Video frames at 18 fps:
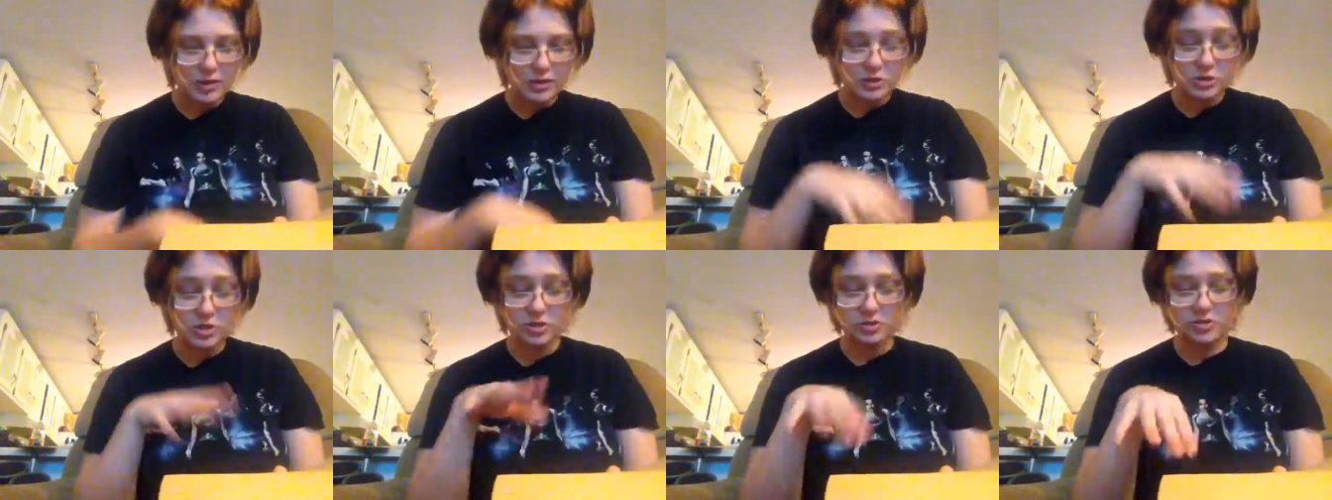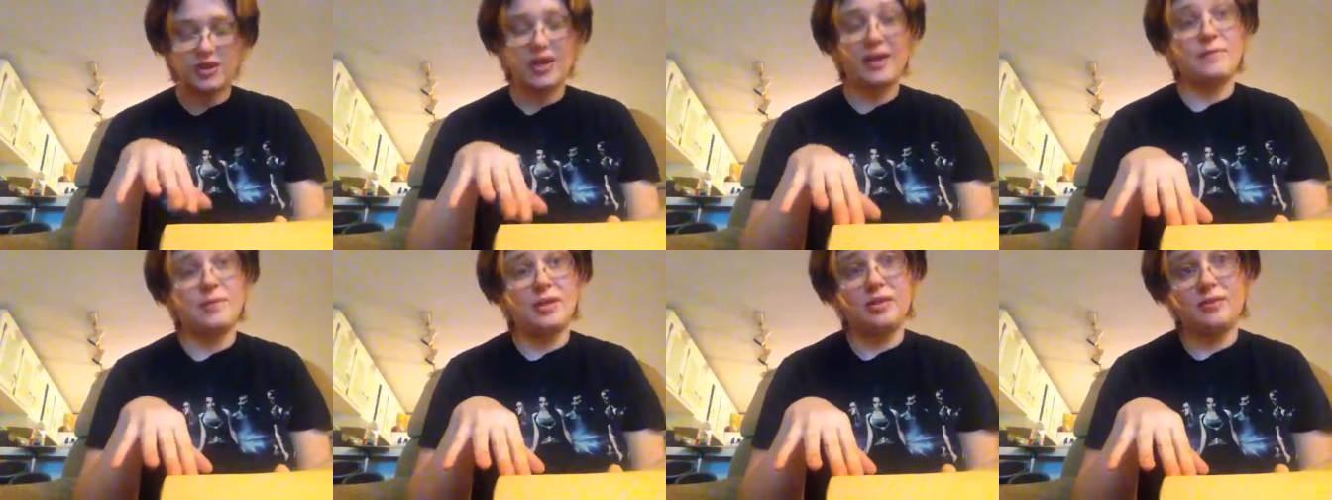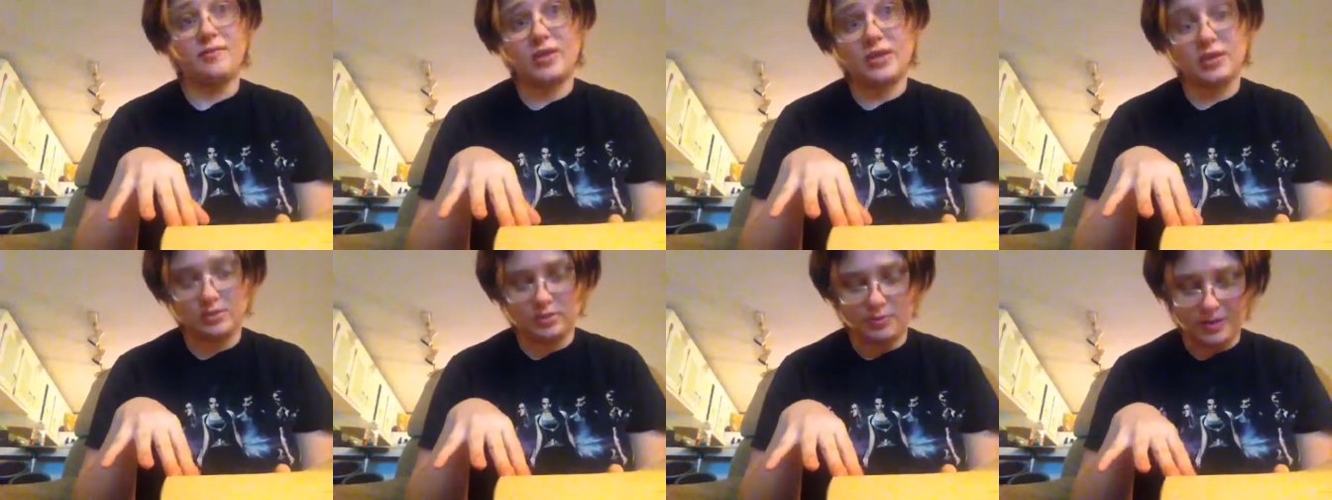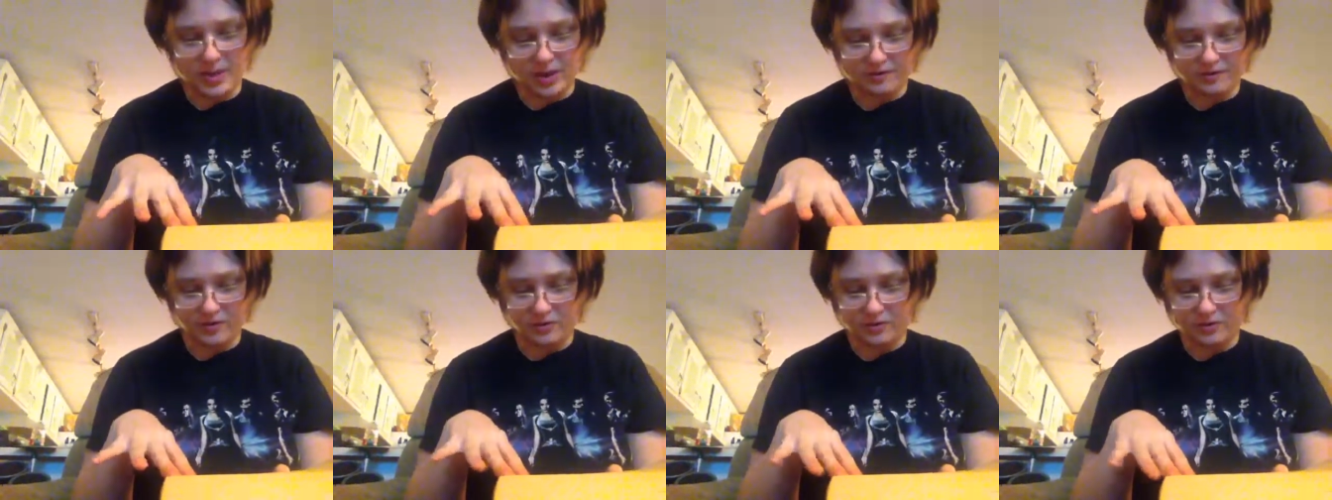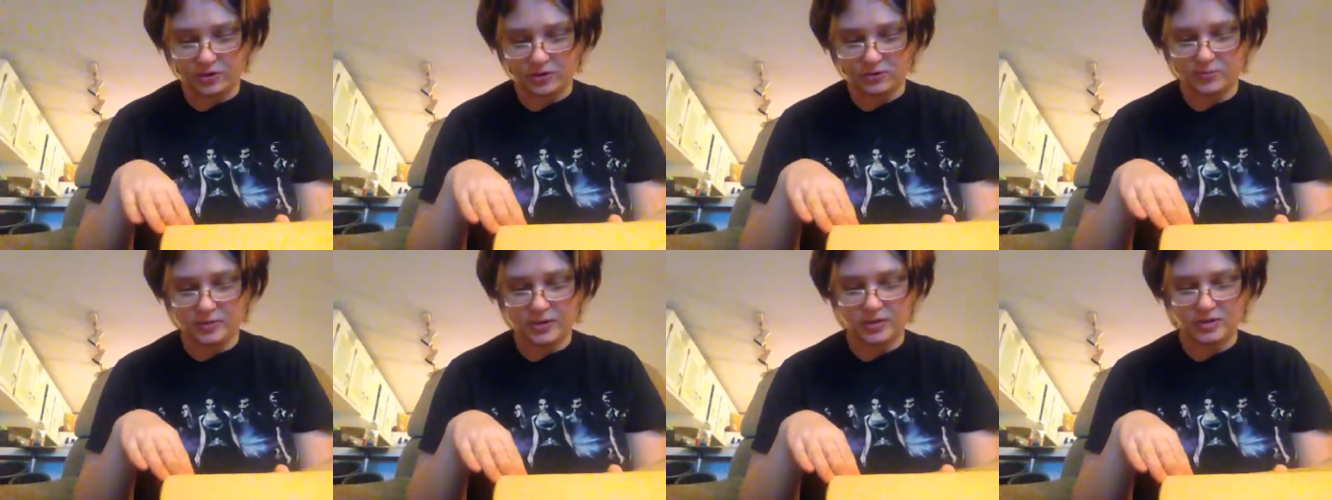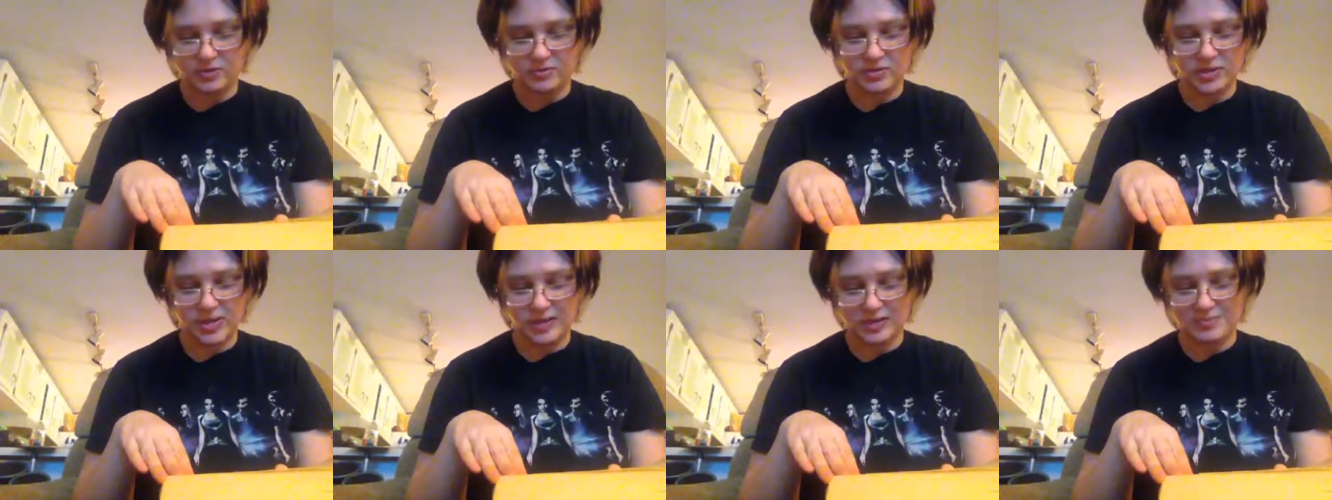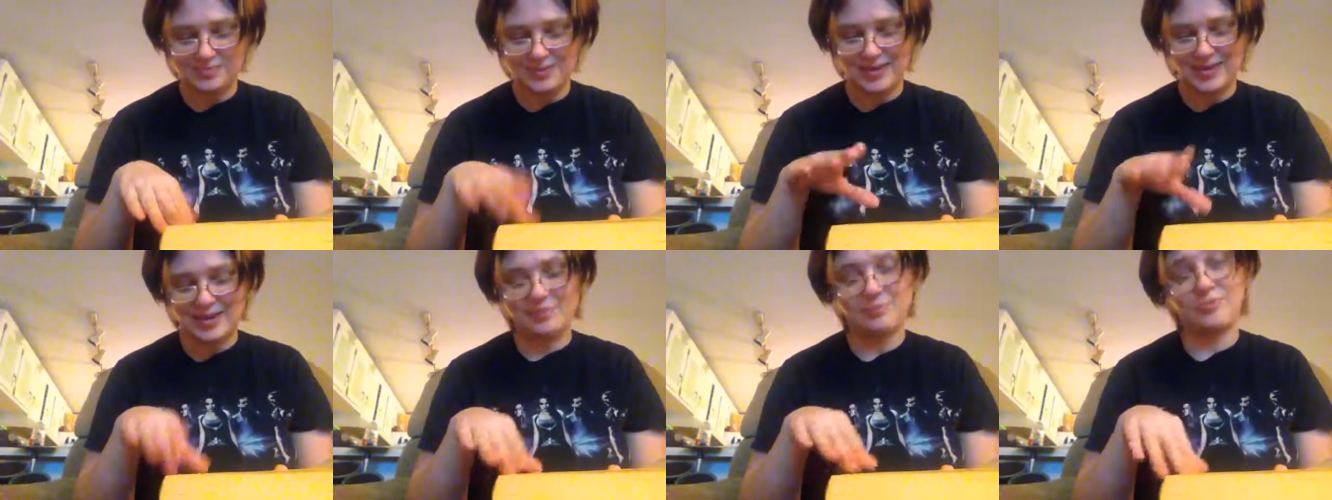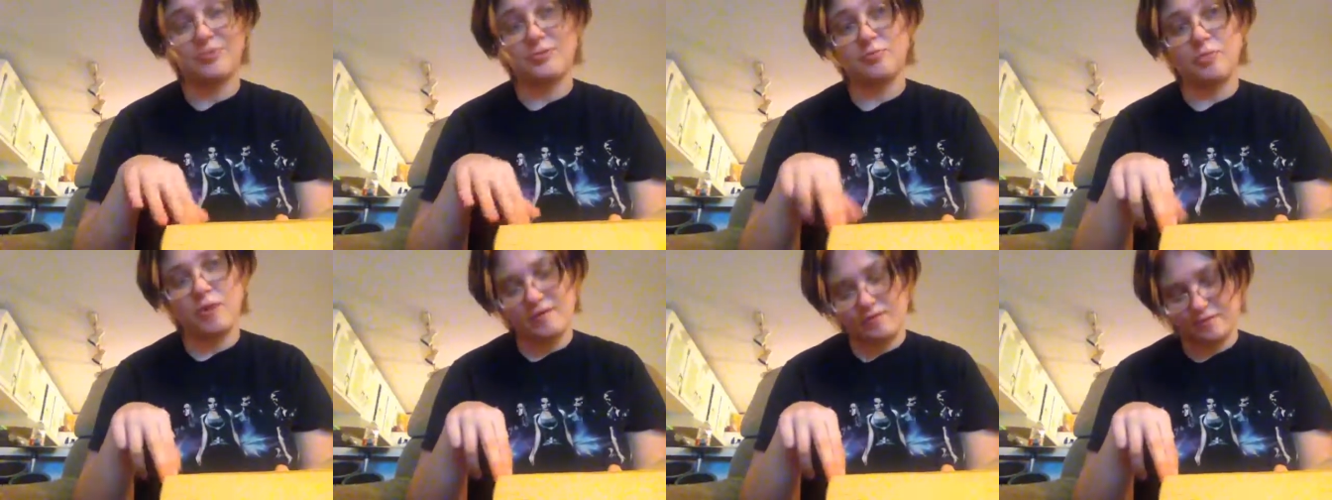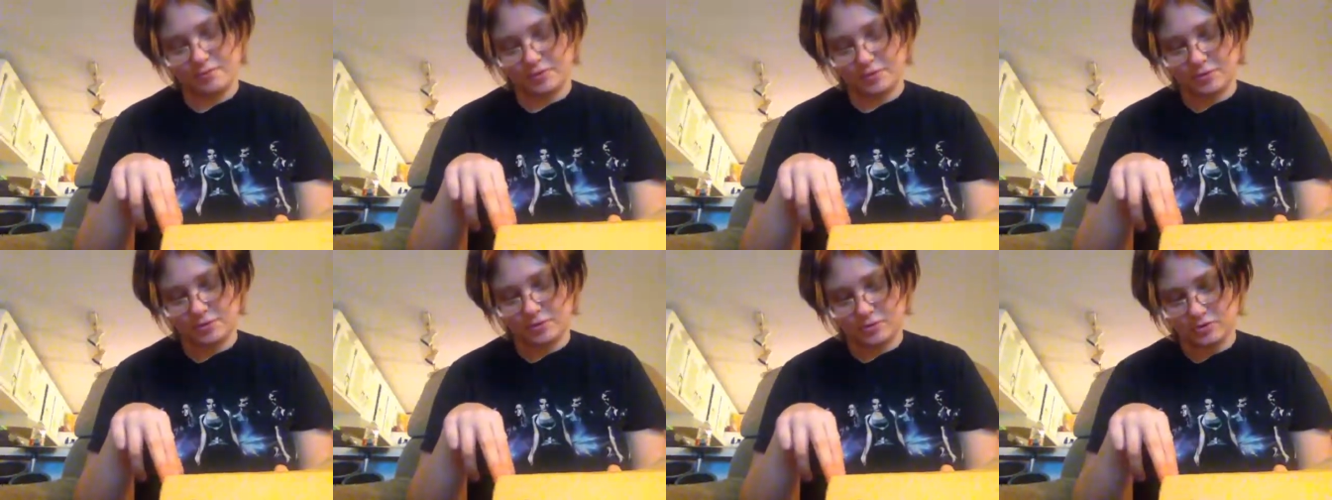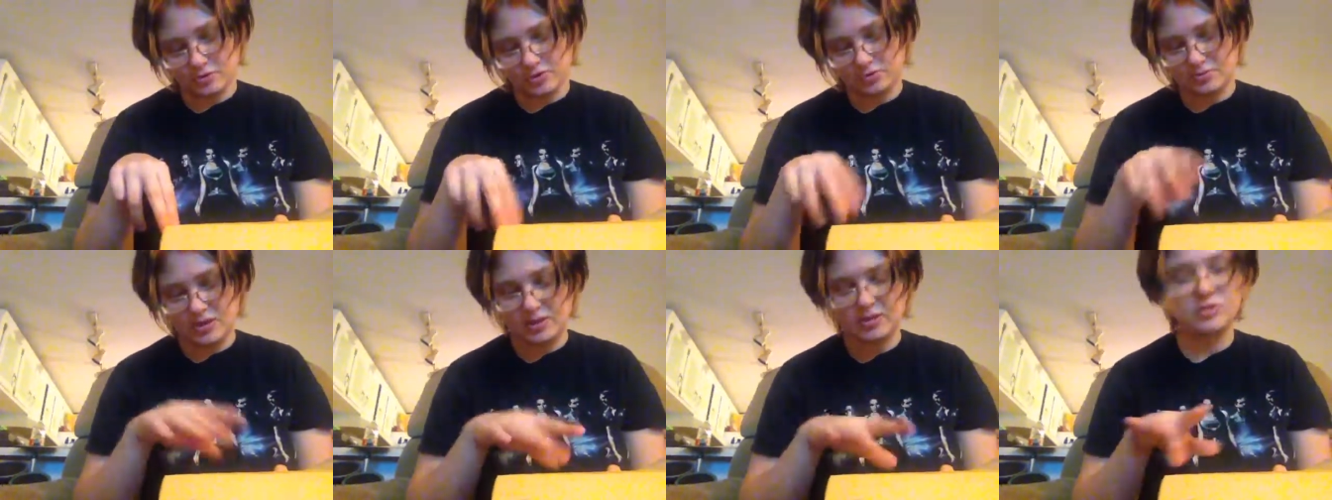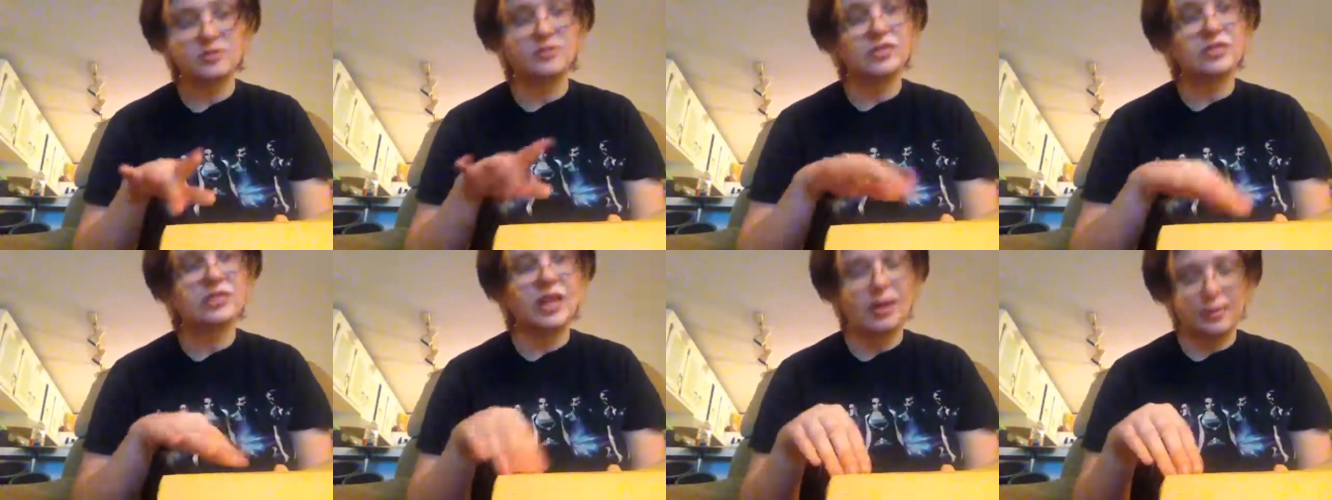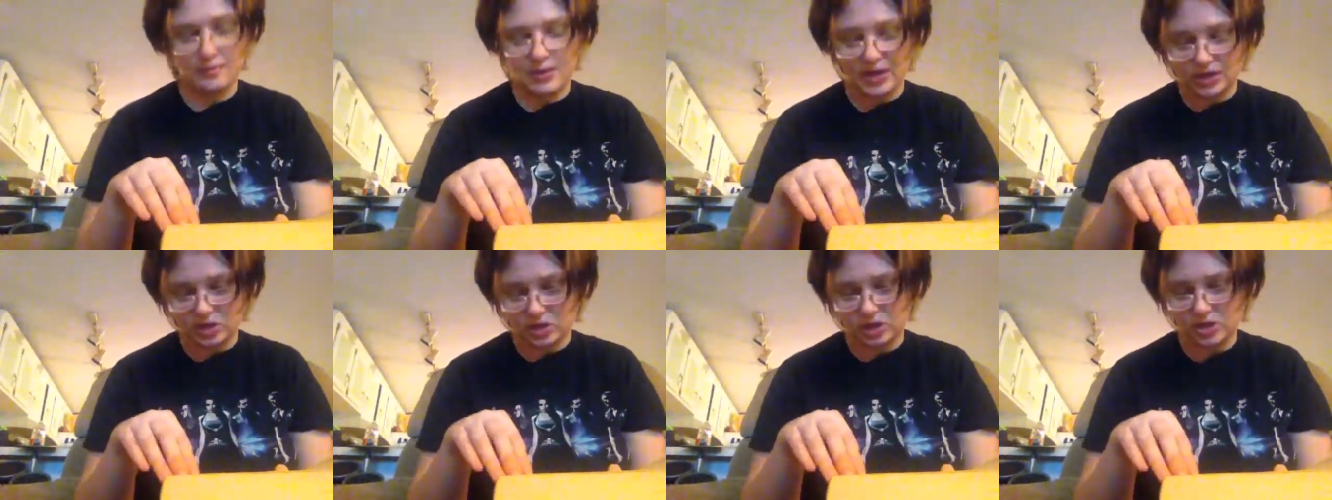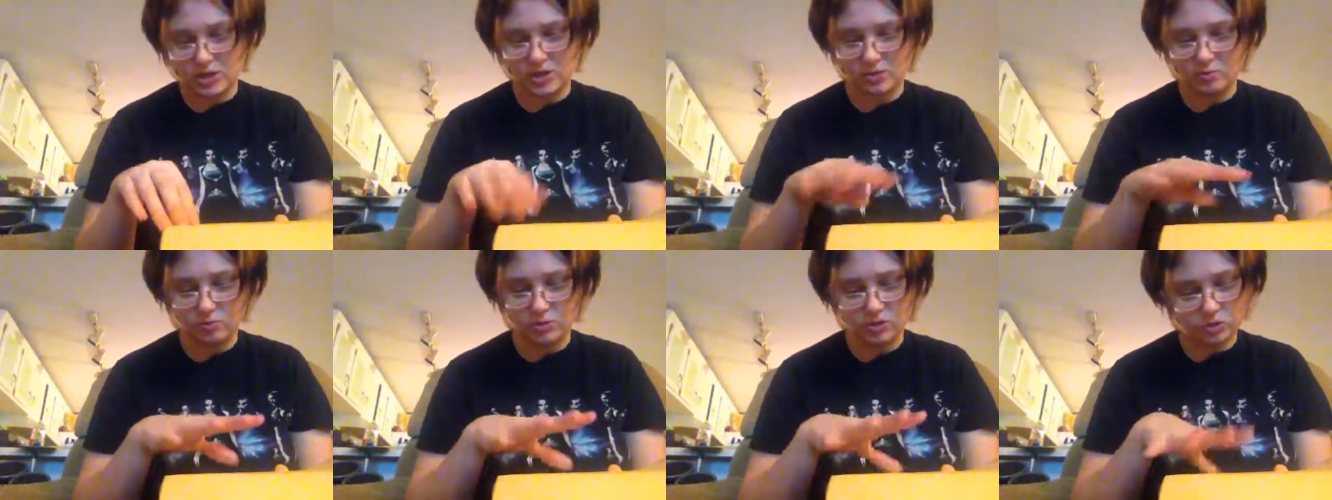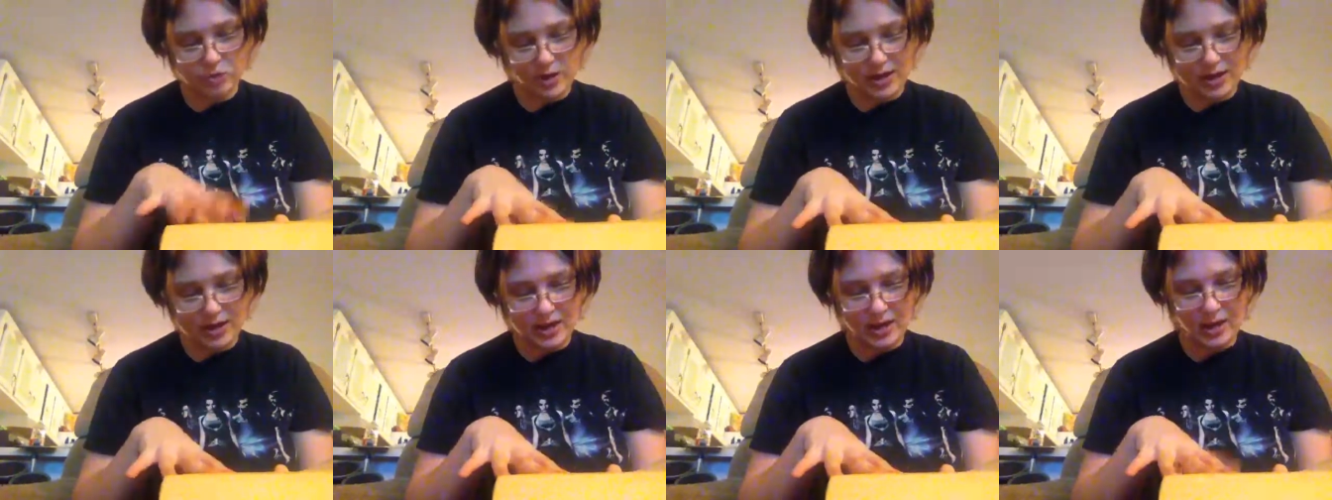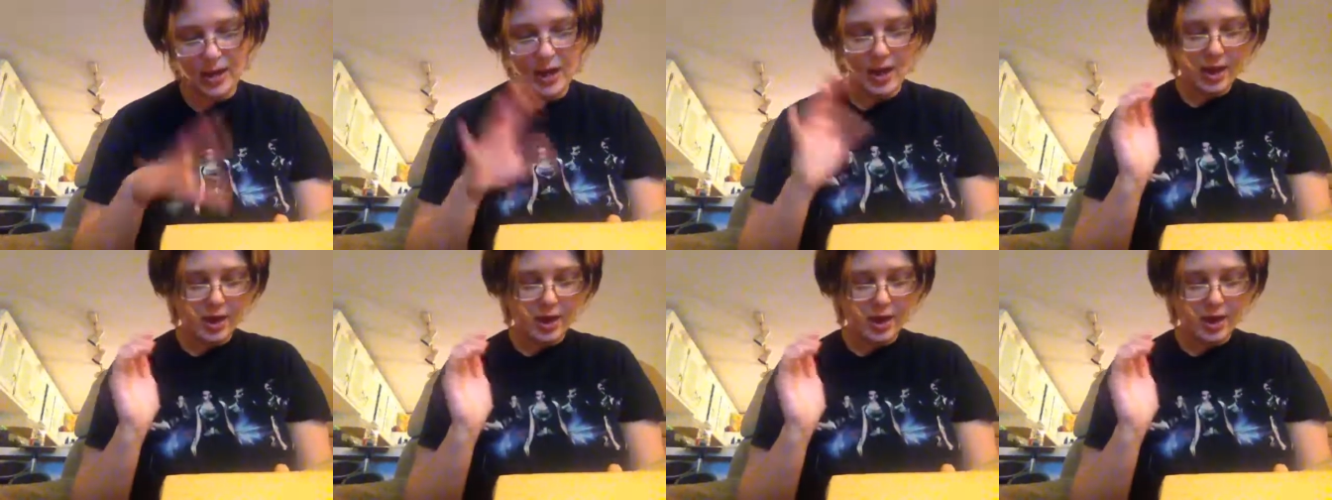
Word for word: She also gave me the, the benefit of her experience of sex, pet names for the private parts, methods of exciting passion and restraining it,